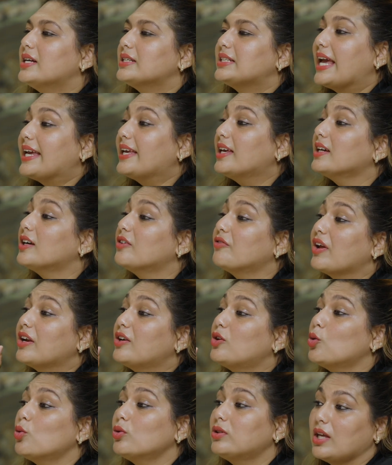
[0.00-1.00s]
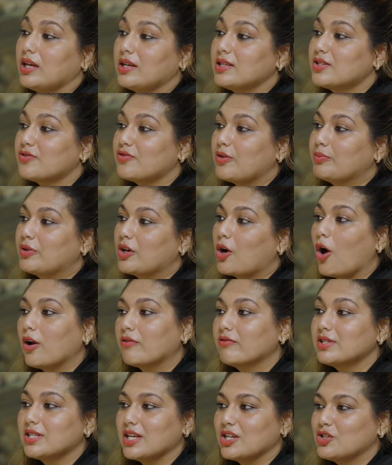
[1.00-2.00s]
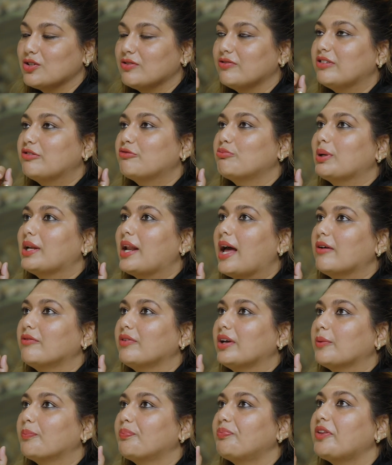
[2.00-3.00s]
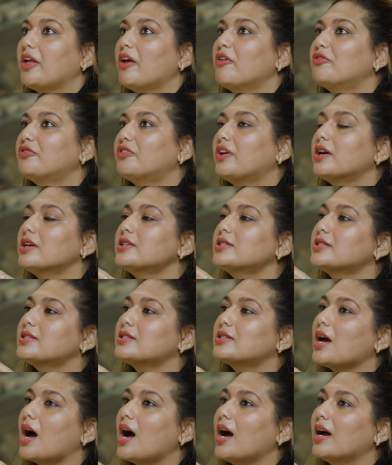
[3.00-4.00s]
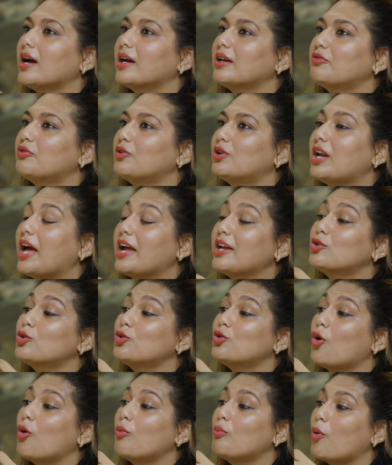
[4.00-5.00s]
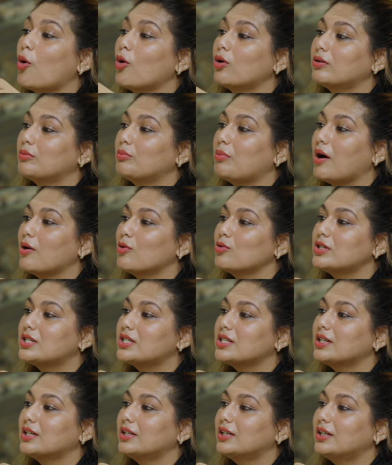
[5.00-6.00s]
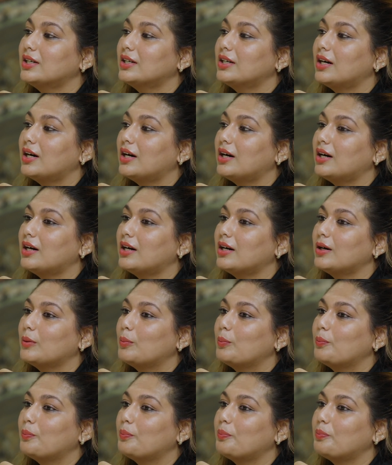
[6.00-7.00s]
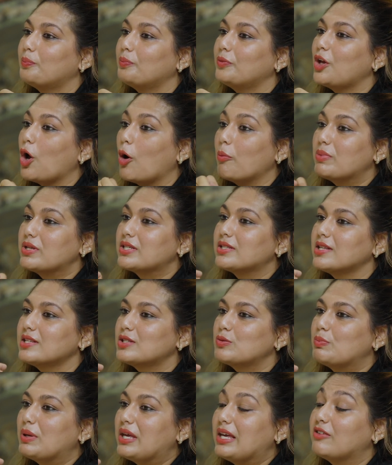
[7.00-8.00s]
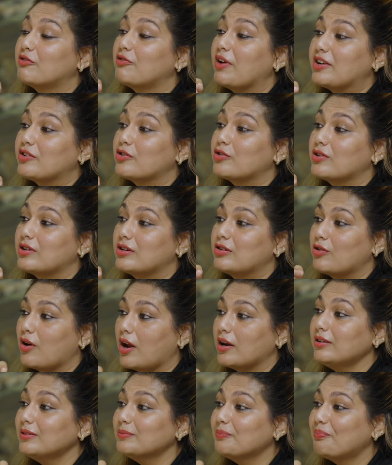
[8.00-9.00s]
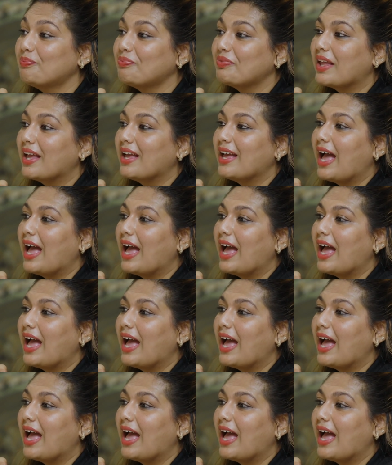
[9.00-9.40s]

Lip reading: Taking away two things from the conversation we've been having. First, I would like to know more about your business being veteran run. Mm-hmm.